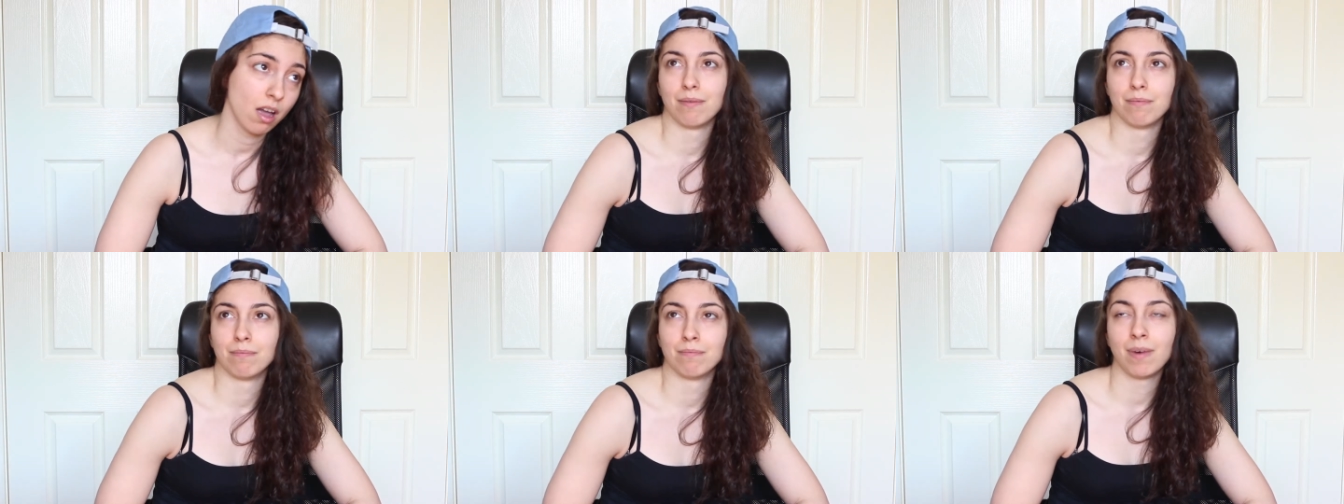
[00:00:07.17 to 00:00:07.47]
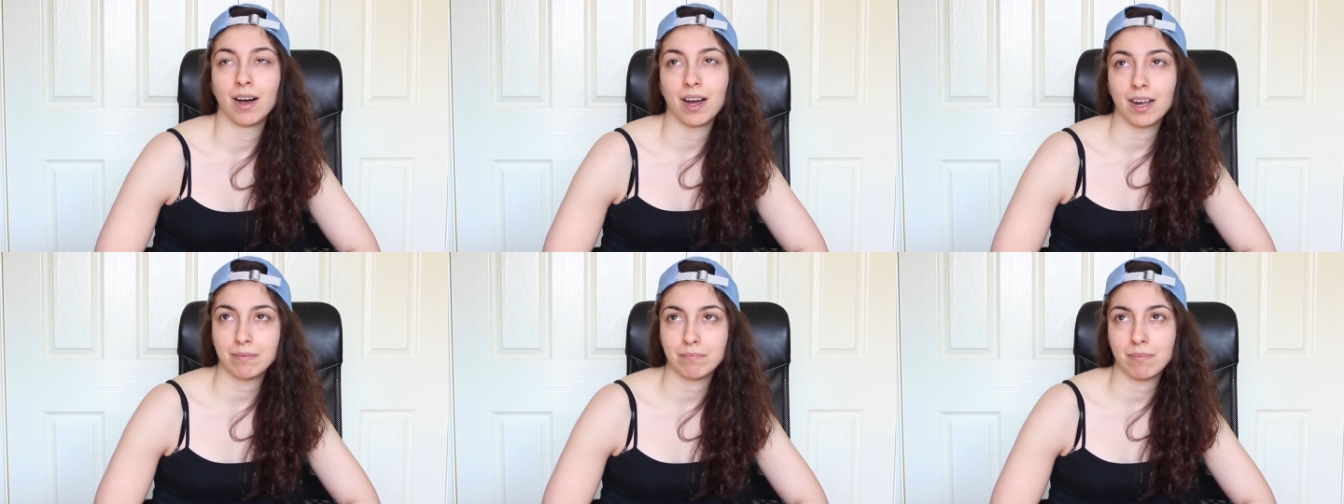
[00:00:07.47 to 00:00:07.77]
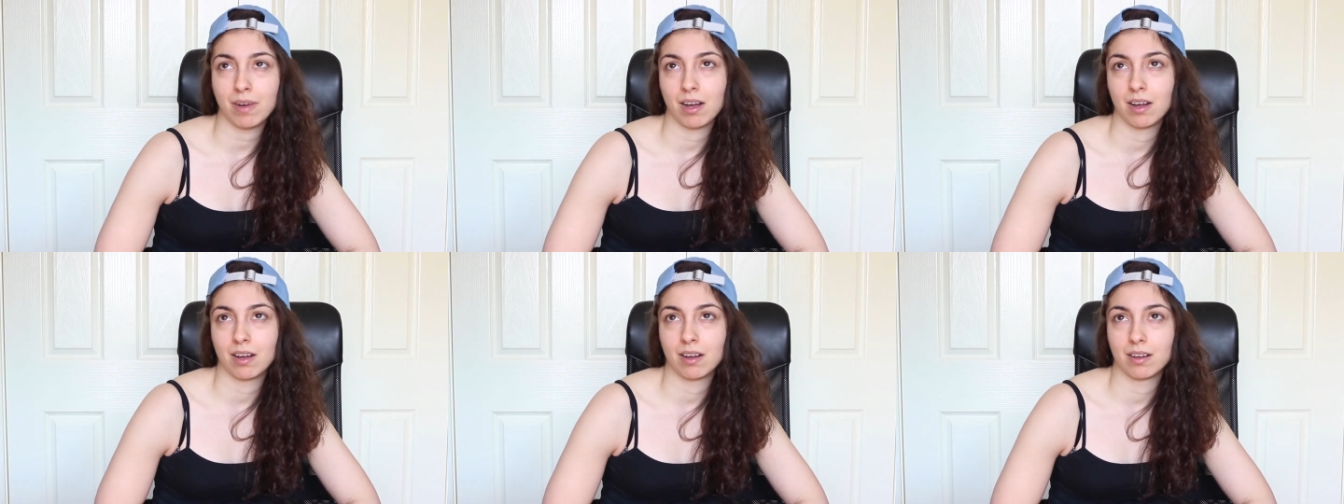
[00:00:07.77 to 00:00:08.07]
My
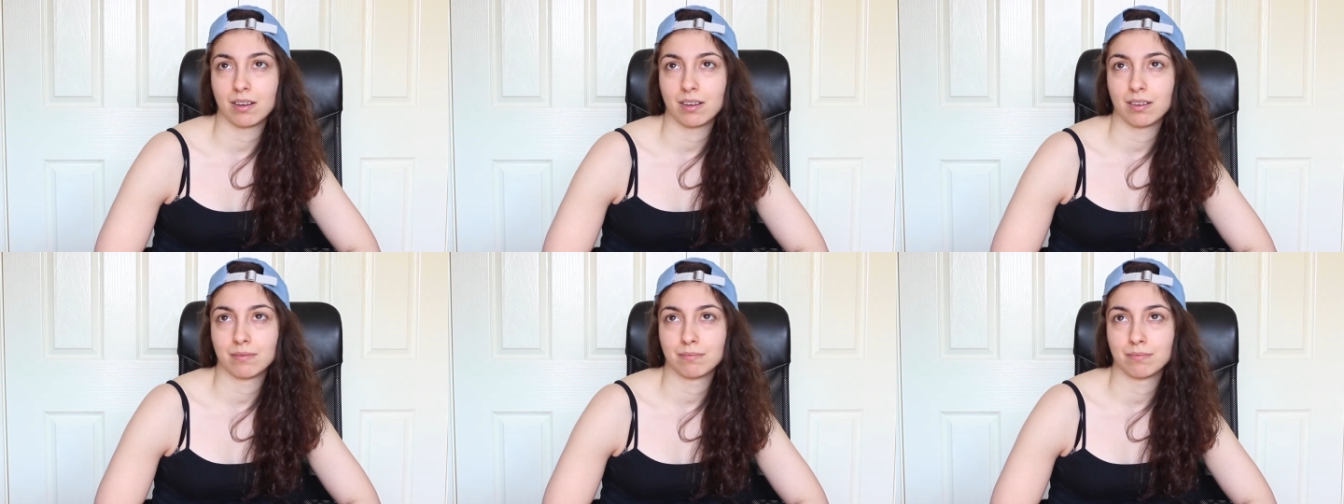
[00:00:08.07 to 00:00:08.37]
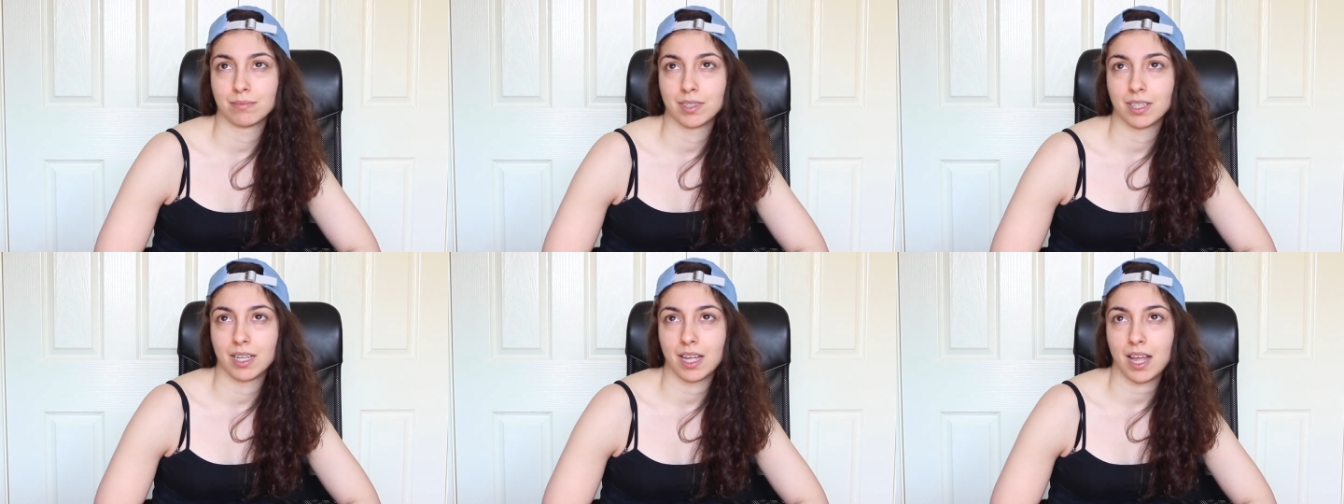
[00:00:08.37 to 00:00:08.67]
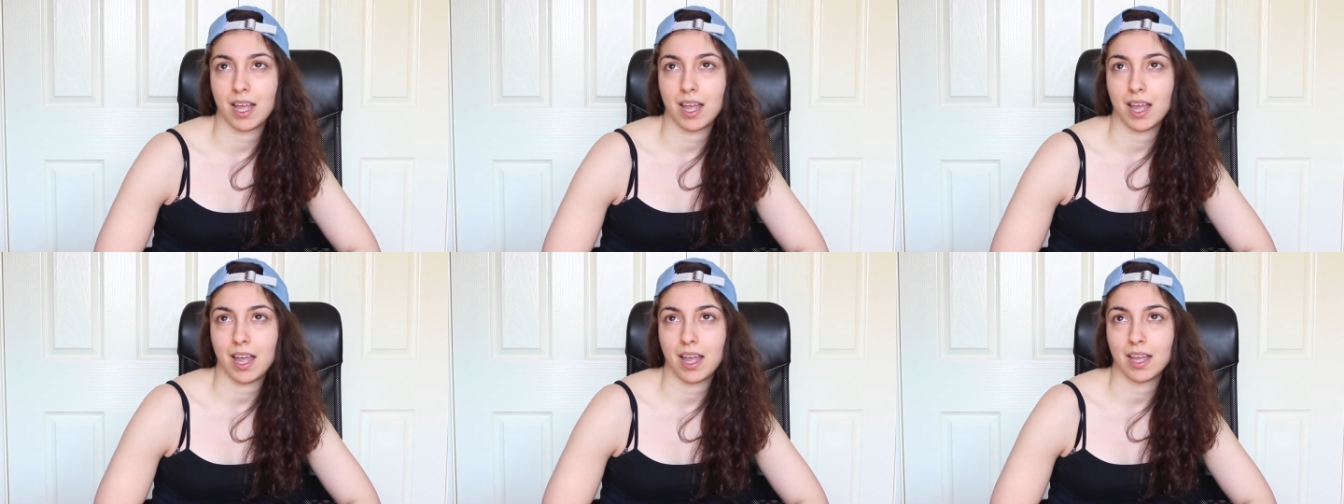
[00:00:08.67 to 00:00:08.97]
mom
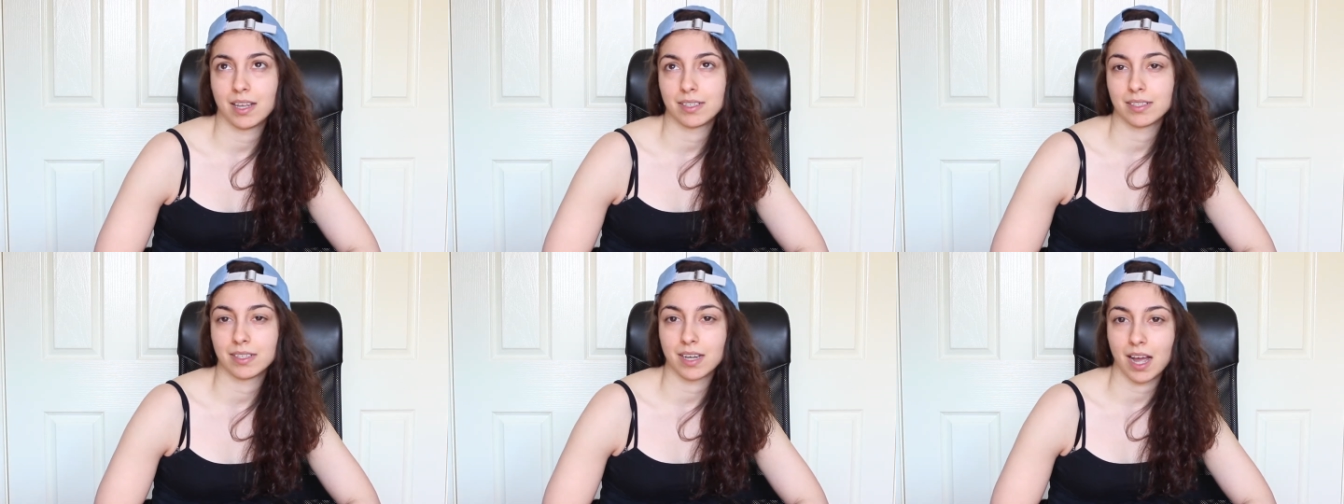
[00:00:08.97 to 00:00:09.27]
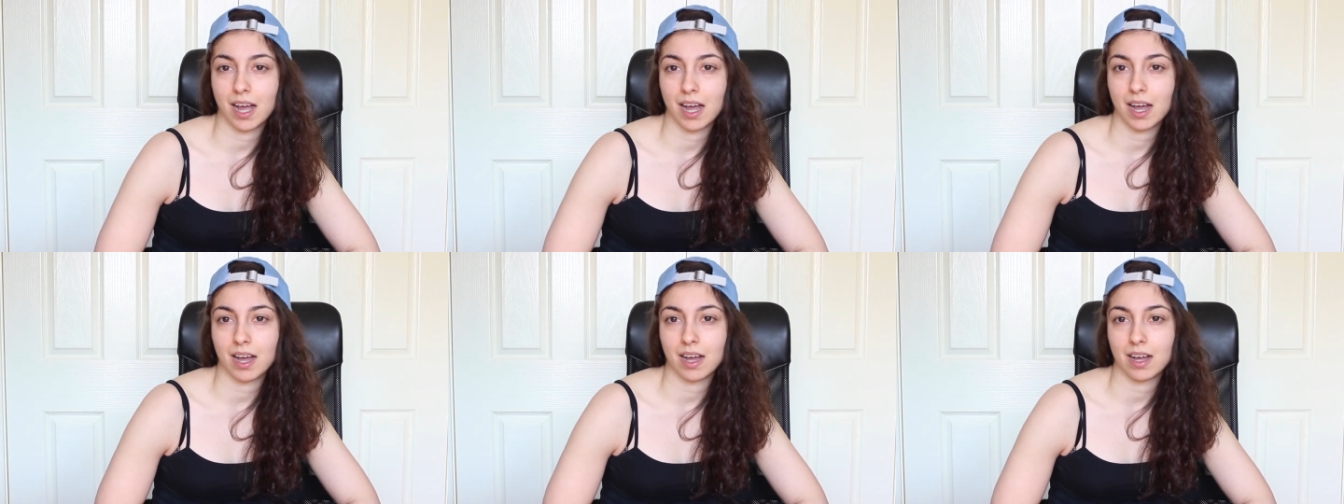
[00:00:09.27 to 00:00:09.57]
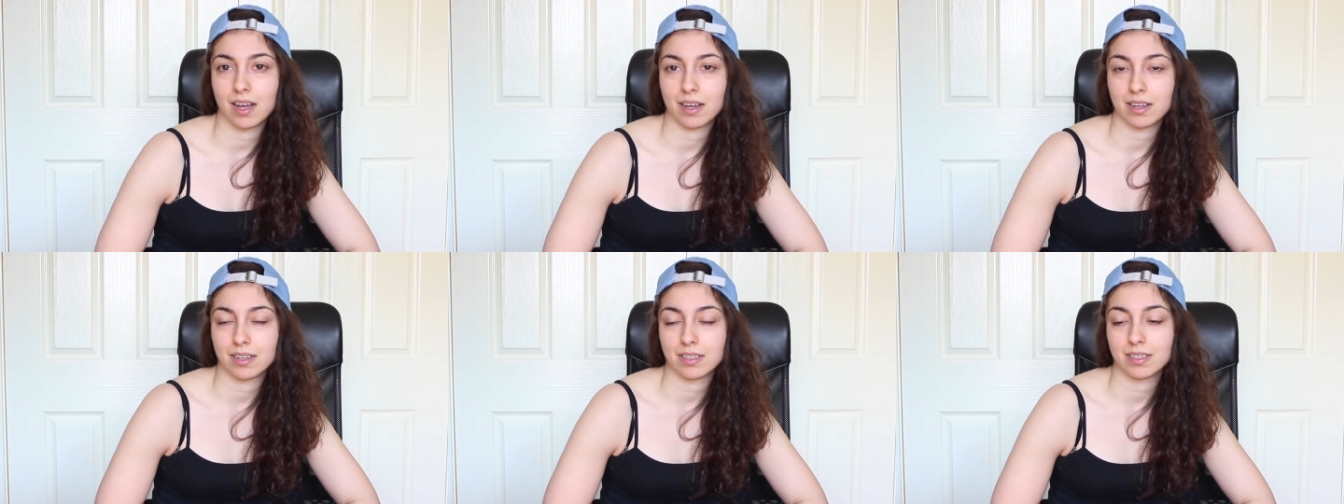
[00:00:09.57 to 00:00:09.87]
and
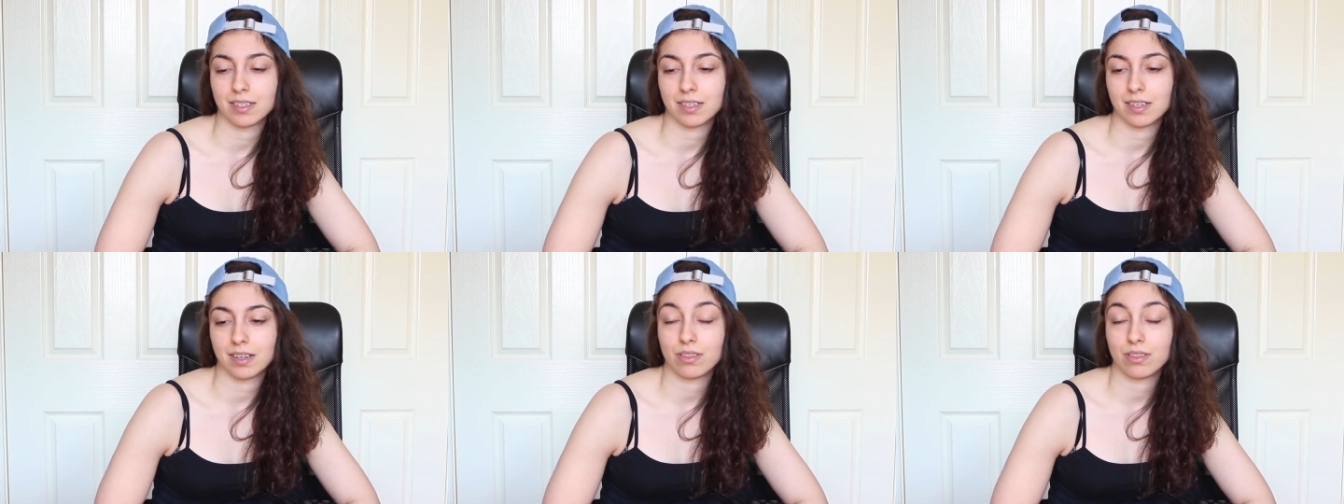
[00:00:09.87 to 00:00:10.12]
dad